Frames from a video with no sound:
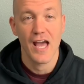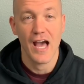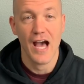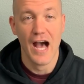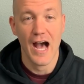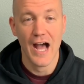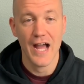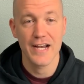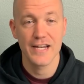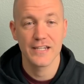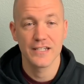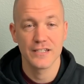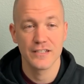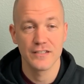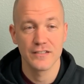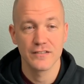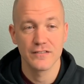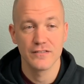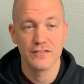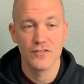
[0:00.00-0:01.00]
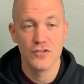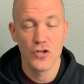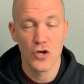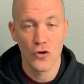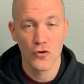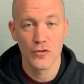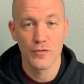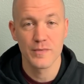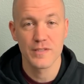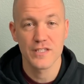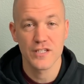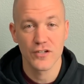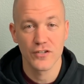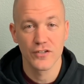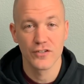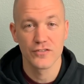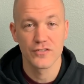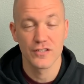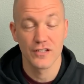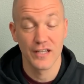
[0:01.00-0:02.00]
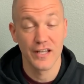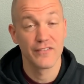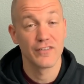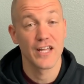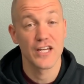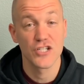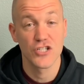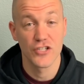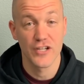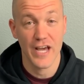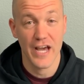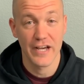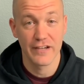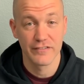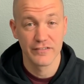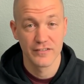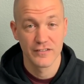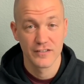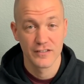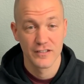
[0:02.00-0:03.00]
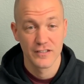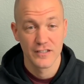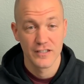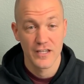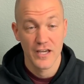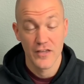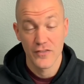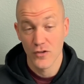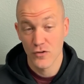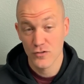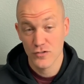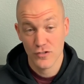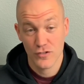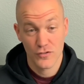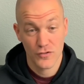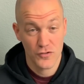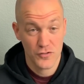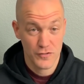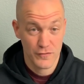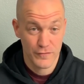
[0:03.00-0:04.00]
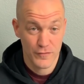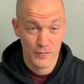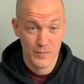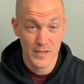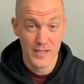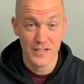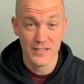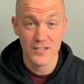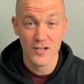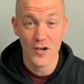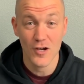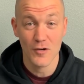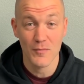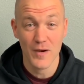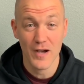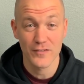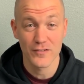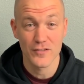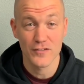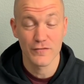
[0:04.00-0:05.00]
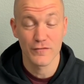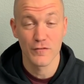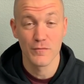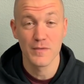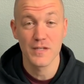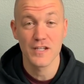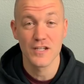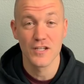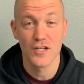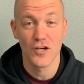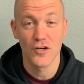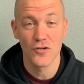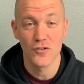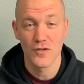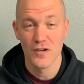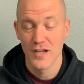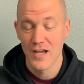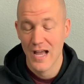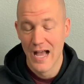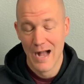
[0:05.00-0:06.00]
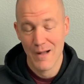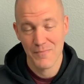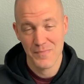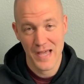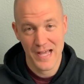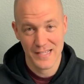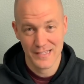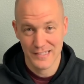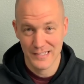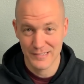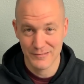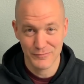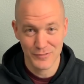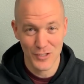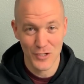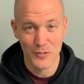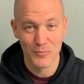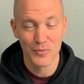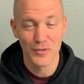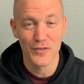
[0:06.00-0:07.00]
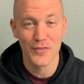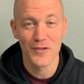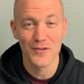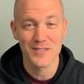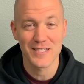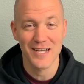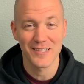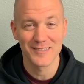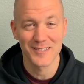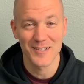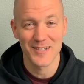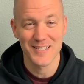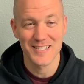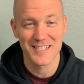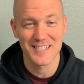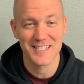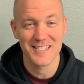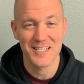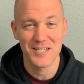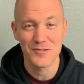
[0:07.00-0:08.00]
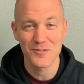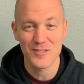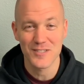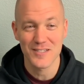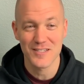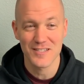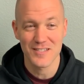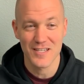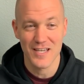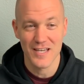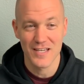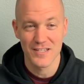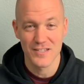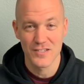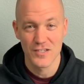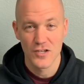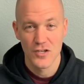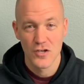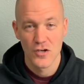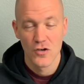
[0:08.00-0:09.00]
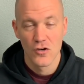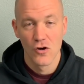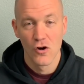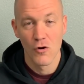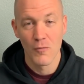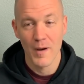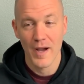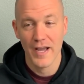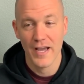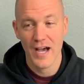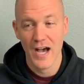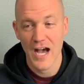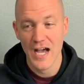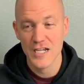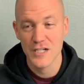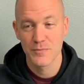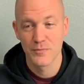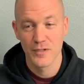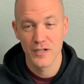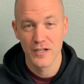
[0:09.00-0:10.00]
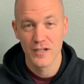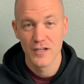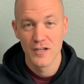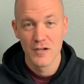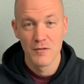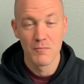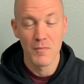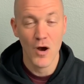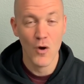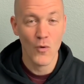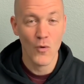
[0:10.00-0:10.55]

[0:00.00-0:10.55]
I didn't know the material to the level I should have. And those are for me to talk about. Those are for me to know. I'm not, putting those out there as excuses as, oh my gosh, but my